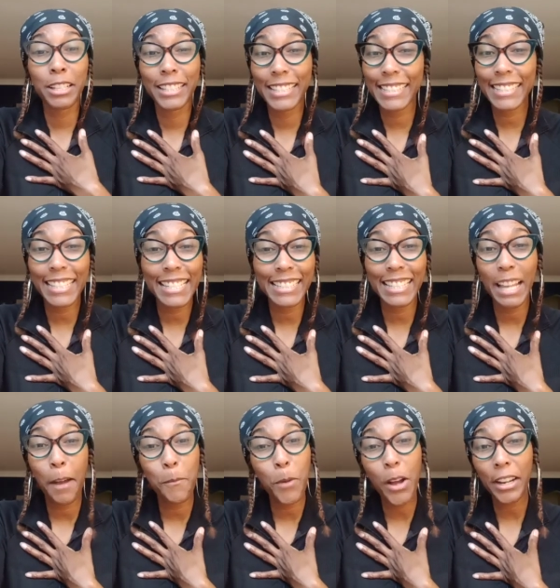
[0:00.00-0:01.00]
the season
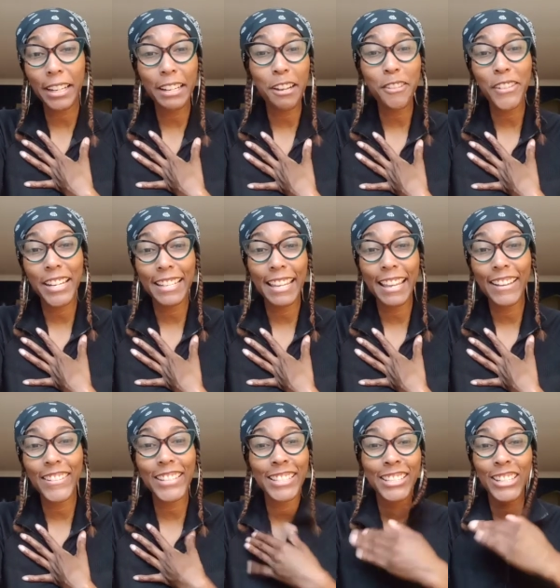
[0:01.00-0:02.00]
I'm walking out right
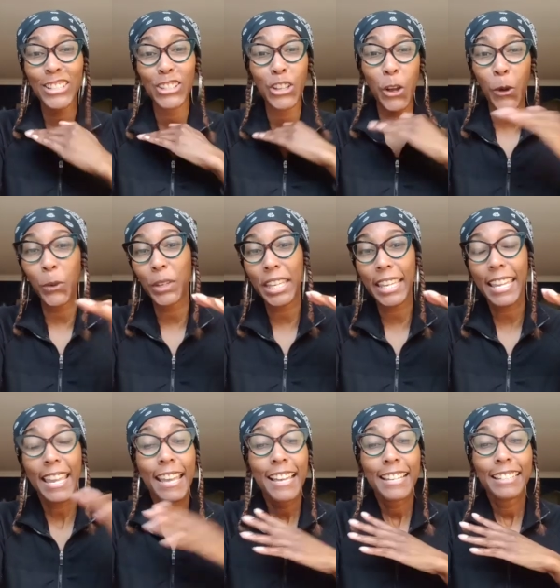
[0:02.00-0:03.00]
now is just
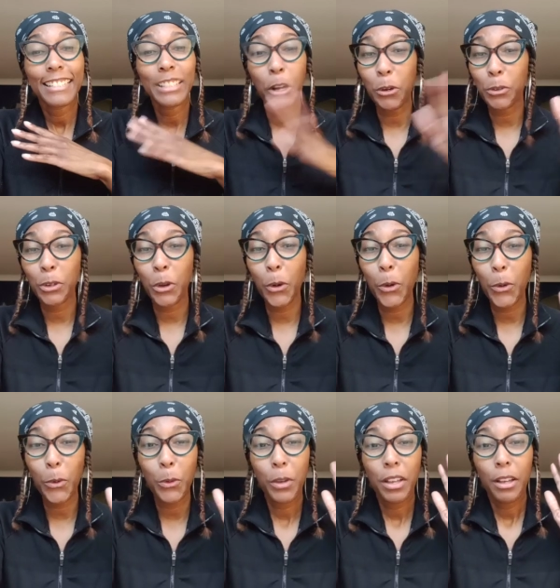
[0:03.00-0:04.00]
going. Don't
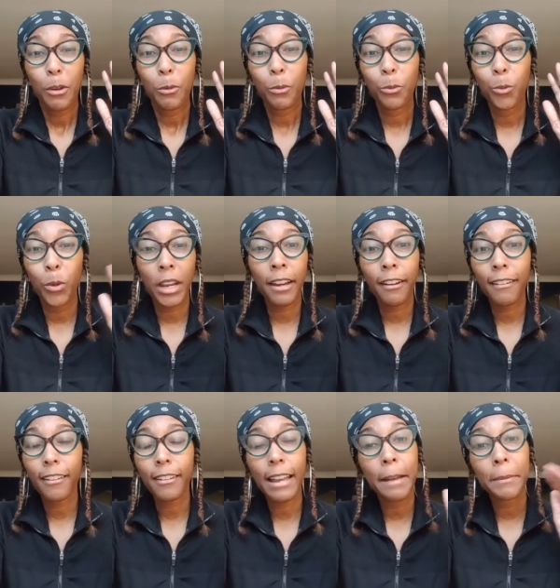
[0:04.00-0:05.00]
know
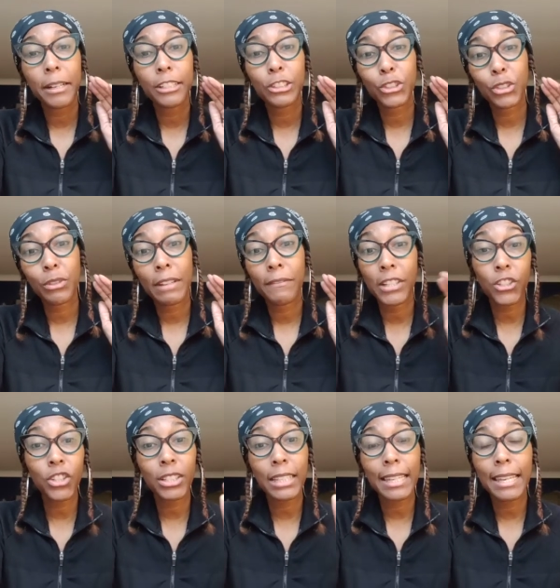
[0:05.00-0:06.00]
where I'm going to
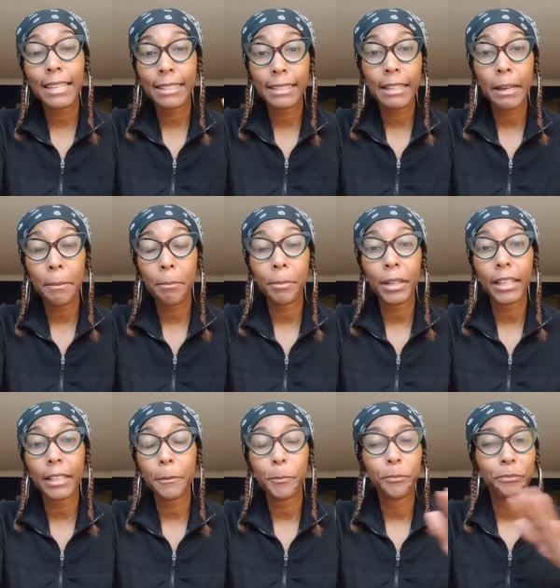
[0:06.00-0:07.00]
eventually end up,
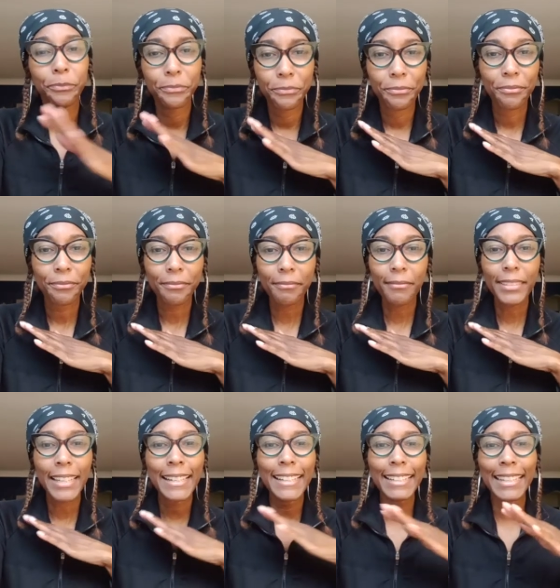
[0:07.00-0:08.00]
but
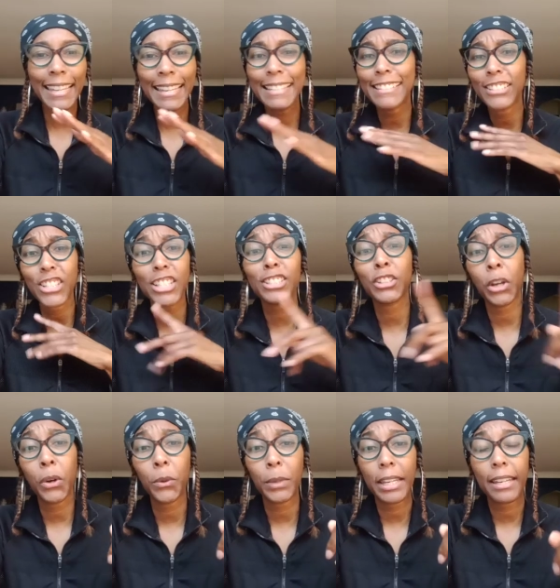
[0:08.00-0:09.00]
again, just
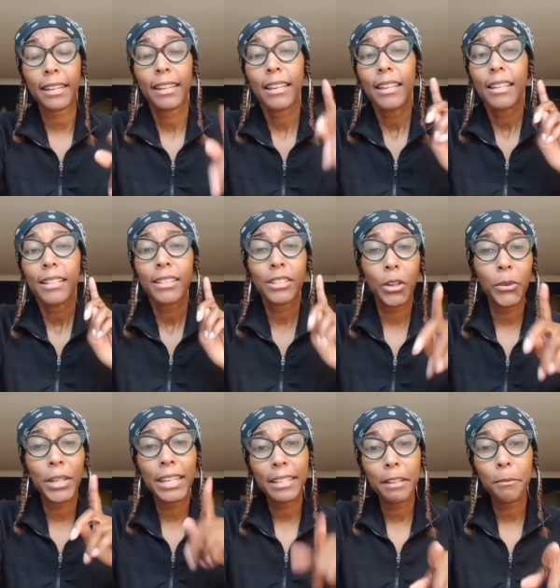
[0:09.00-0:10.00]
going.
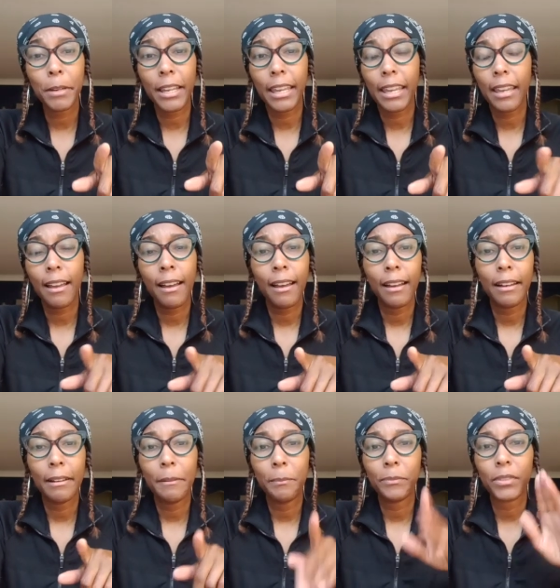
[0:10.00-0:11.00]
So anyway,
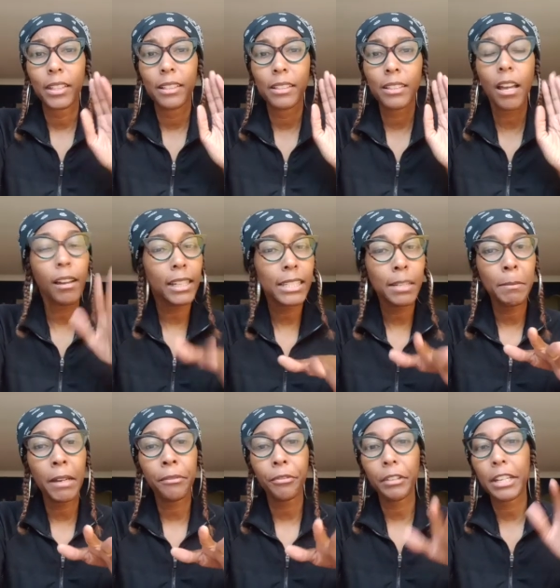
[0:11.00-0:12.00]
um, talking to
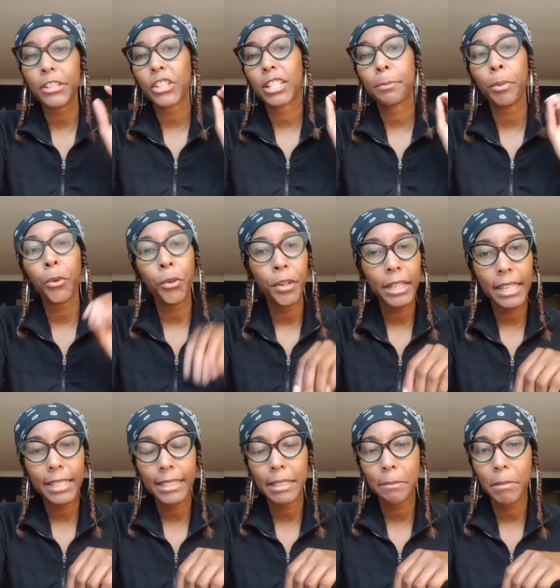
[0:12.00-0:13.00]
my friend, she's pouring
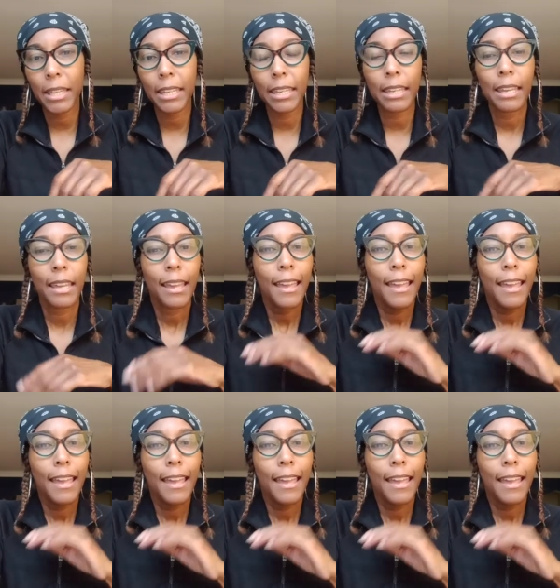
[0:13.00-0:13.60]
into me.